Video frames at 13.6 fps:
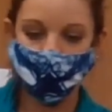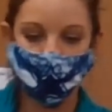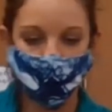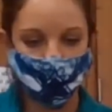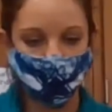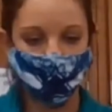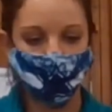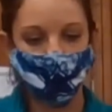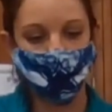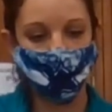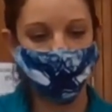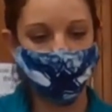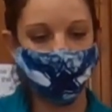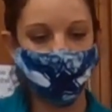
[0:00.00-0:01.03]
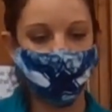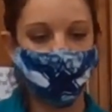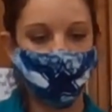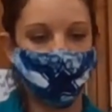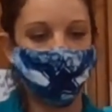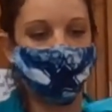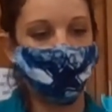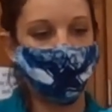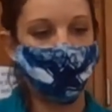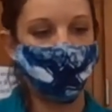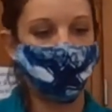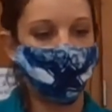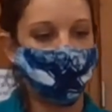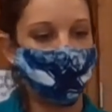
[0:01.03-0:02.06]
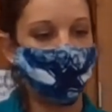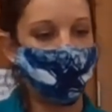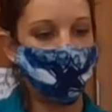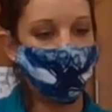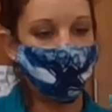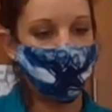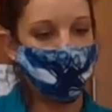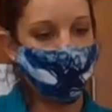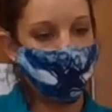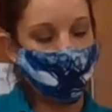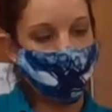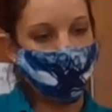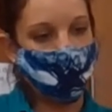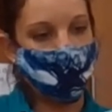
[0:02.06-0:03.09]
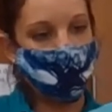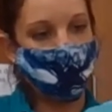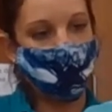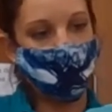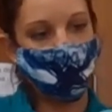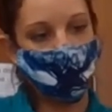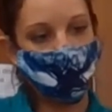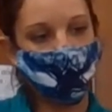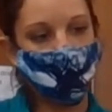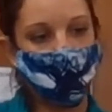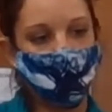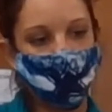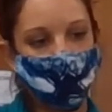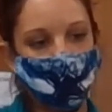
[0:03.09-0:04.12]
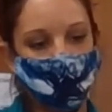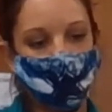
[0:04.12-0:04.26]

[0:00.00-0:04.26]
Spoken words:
standing away from our sterile field, above our waist.